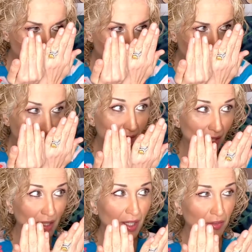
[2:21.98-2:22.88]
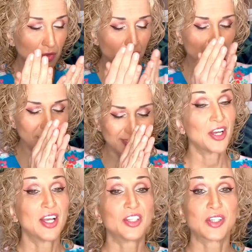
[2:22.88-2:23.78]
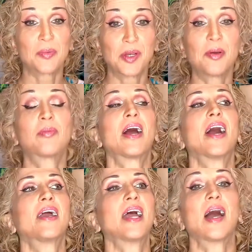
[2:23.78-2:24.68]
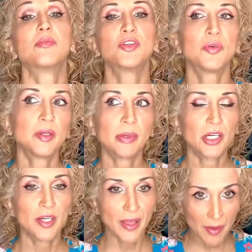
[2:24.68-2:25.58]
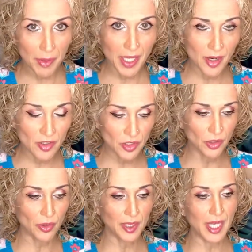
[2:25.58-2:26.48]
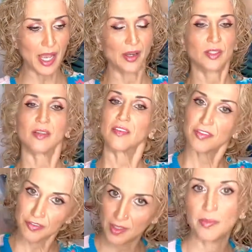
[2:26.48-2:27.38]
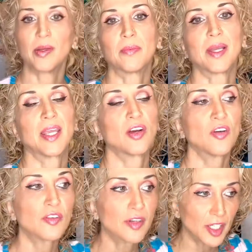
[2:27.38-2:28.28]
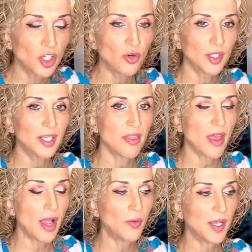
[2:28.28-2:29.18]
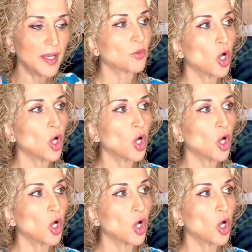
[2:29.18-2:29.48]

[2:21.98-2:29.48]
I think I like fruity. So I'm gonna apply. I'm doing better now that my hair is growing out, flipping my hair over and going in that way.